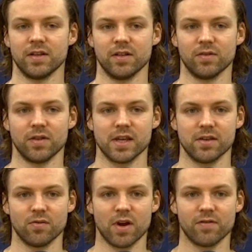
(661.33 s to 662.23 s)
you know, like
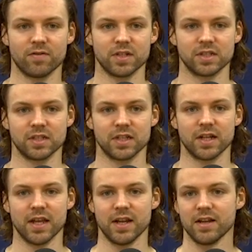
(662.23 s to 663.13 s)
you referenced in the
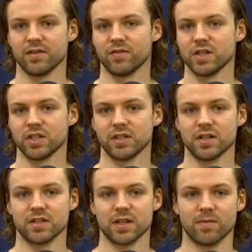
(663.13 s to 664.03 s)
Canadian division,
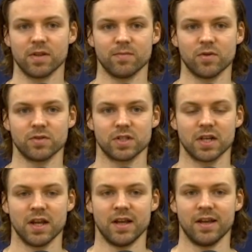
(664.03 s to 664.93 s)
there's some of the most,
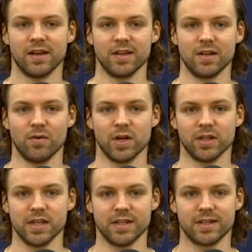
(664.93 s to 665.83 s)
you know,
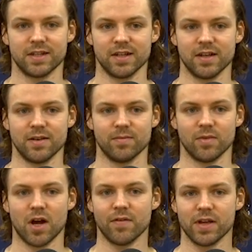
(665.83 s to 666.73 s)
elite
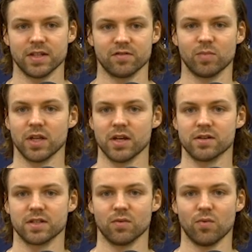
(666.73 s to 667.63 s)
offensive
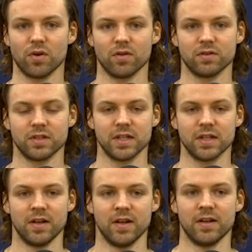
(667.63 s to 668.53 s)
players in the world. And
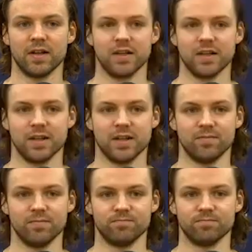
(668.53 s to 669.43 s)

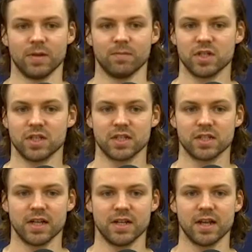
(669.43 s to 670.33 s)
I'm just
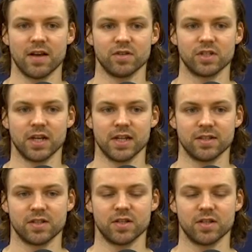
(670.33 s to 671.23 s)
excited to have a
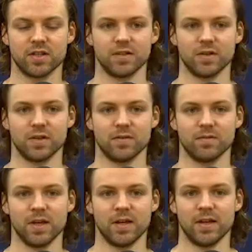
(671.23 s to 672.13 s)
chance to,
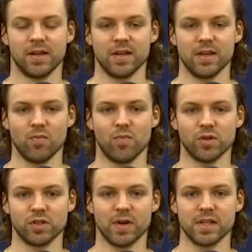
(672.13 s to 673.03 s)
you know,
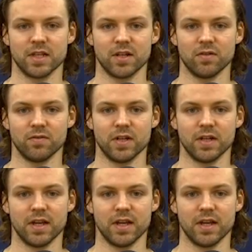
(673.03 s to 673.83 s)
push myself and